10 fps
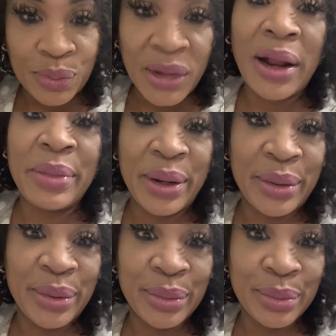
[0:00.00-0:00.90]
Tell me
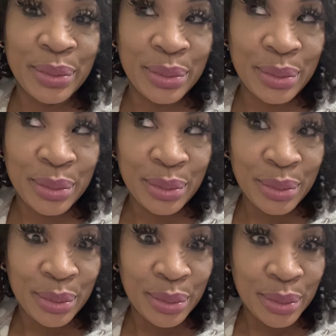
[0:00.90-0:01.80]
now.
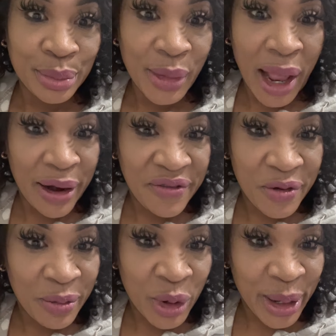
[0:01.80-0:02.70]
I
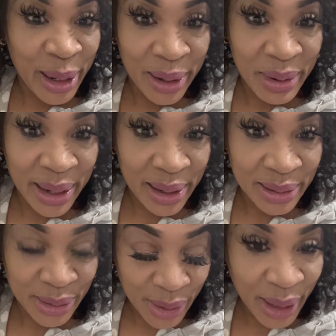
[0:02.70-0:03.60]
love work more than anybody
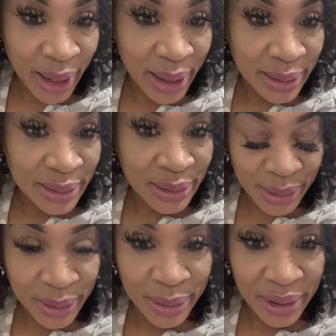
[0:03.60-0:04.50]
else. Okay then,
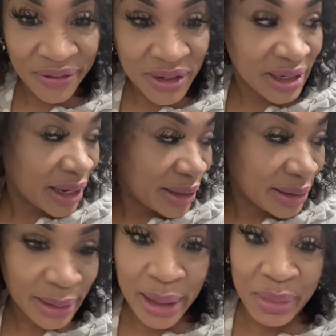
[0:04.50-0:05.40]
so if you say it,
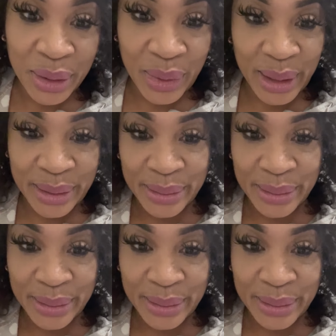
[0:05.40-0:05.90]
let me do it.